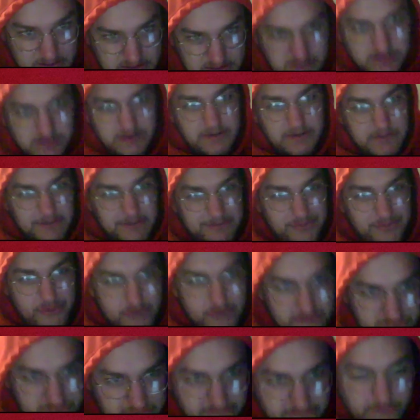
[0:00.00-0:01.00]
to
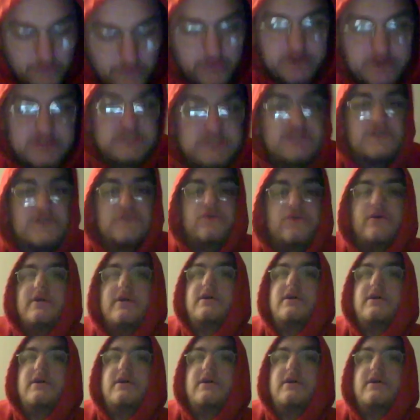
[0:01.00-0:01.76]
improve to 4-2.